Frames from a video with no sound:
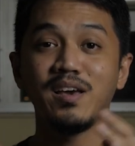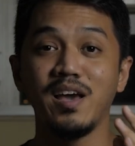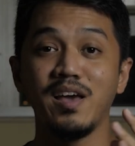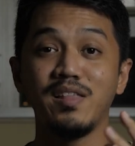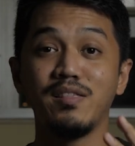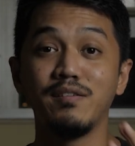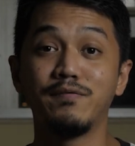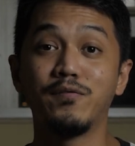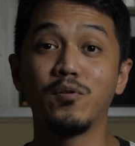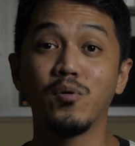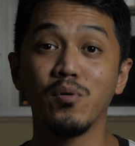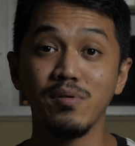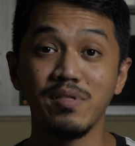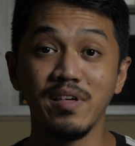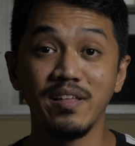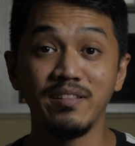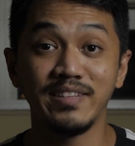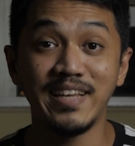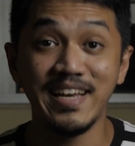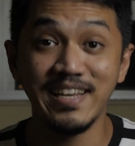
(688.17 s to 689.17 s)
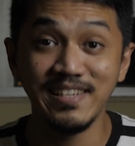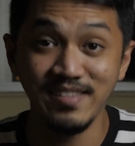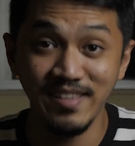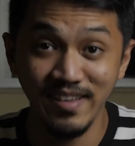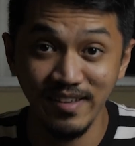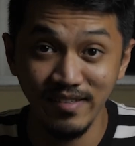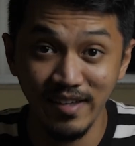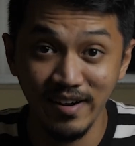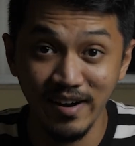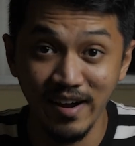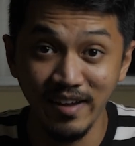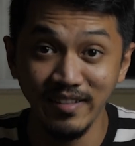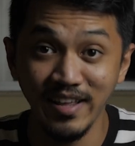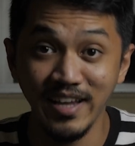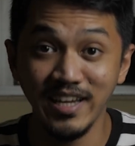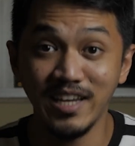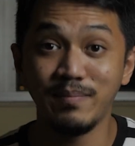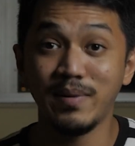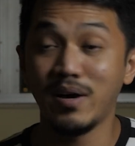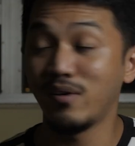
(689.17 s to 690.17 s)
And the fourth and last thing that I
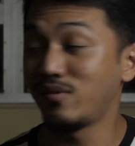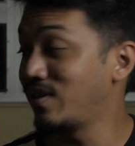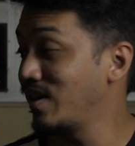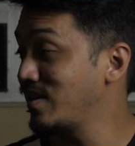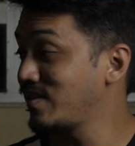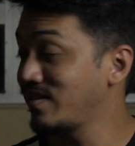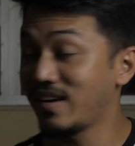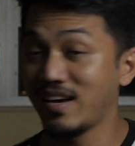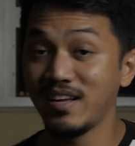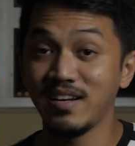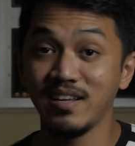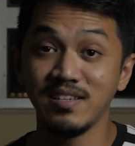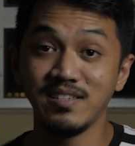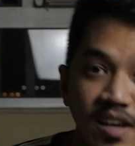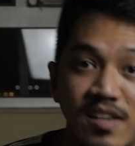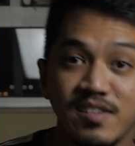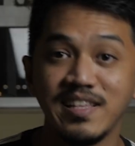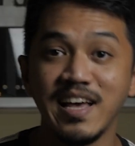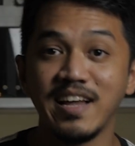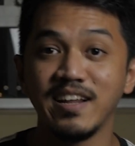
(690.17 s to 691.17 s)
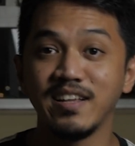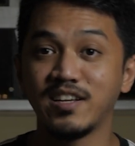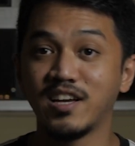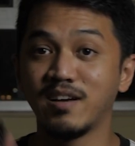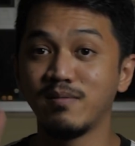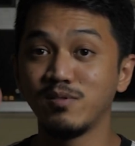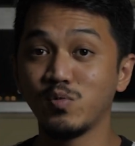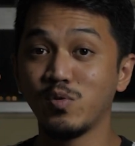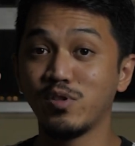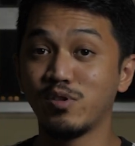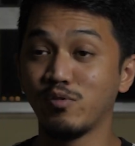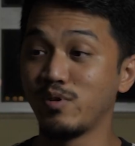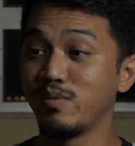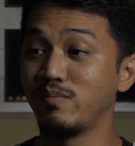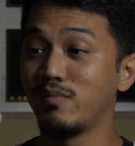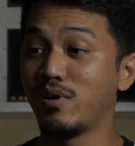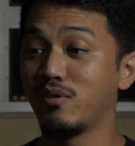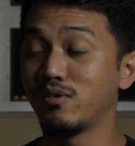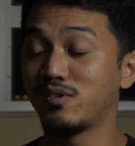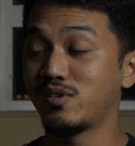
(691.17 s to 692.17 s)
like about this light is that it comes with a
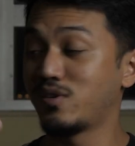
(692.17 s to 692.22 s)
remote.